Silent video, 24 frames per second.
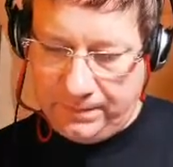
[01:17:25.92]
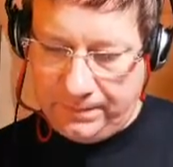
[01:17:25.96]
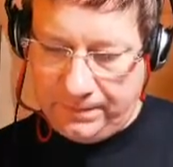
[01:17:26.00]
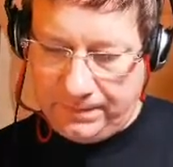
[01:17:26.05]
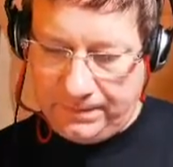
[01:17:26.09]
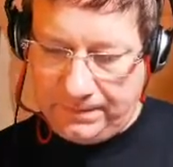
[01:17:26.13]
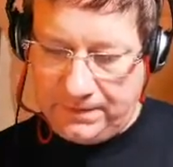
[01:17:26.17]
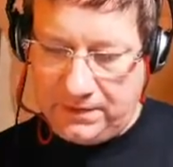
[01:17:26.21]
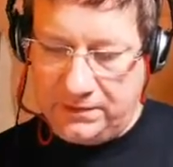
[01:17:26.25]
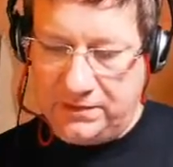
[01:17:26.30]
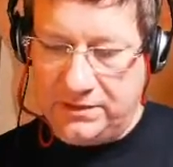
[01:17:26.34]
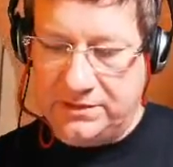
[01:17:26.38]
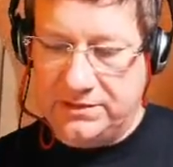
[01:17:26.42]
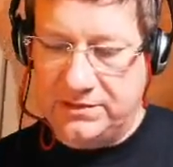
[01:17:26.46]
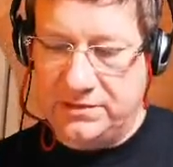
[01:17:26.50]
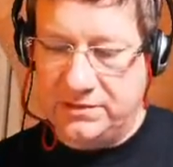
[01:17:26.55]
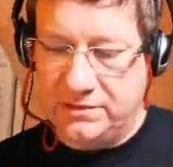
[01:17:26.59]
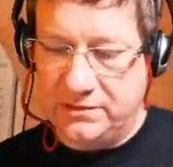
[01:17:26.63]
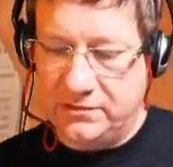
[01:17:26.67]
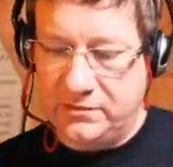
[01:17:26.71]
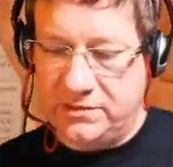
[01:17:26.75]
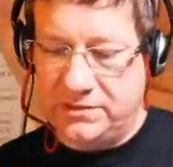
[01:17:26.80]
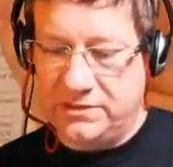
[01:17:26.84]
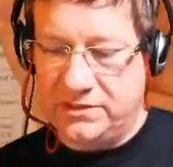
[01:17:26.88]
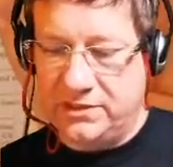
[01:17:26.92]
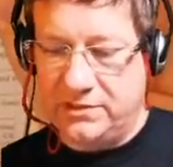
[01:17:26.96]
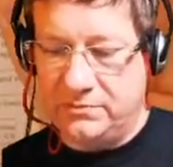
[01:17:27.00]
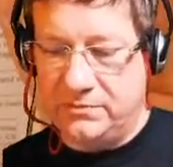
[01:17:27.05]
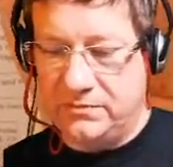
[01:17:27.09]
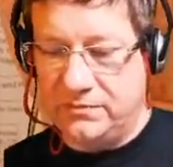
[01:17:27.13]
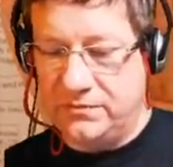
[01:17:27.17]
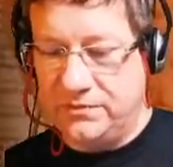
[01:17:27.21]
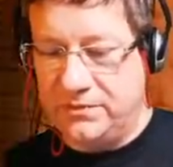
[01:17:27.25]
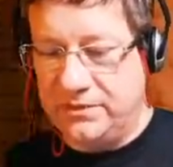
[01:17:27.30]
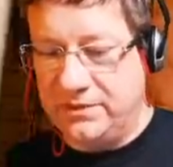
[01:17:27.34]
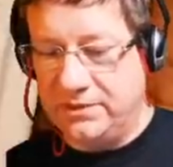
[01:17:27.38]
Oh, that's a crit table
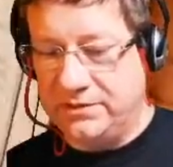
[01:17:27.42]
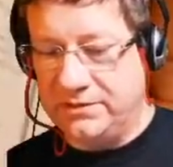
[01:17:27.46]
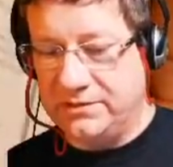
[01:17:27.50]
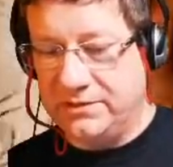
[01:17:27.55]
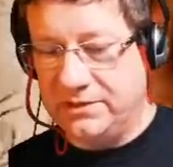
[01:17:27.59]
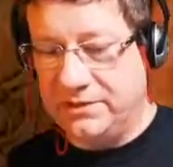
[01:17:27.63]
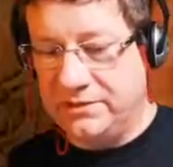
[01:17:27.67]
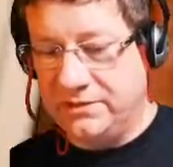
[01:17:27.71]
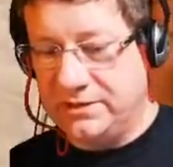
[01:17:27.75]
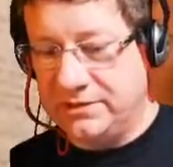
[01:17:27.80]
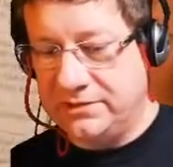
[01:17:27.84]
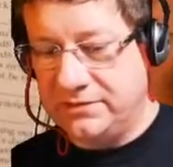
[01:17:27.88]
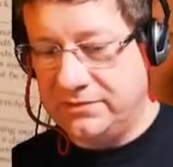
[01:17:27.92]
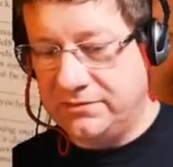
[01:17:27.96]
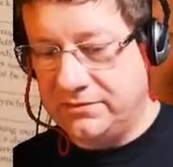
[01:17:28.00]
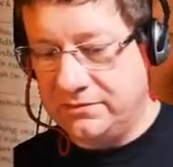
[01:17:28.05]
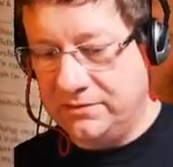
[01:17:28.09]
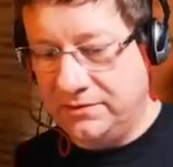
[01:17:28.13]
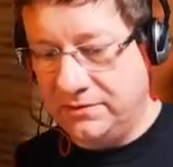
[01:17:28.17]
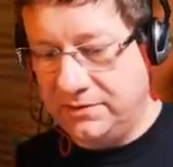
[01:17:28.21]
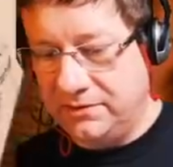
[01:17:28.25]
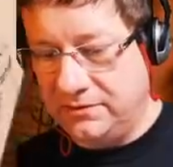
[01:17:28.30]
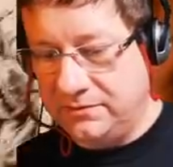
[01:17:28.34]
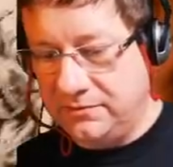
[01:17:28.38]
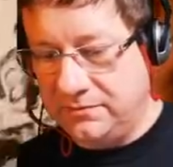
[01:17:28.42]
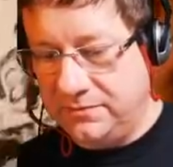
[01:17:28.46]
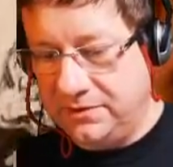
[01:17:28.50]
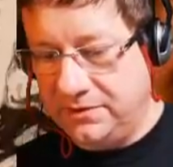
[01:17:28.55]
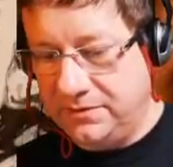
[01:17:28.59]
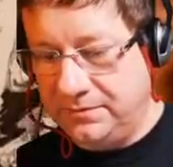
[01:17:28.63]
for the undead, that's not going to help me.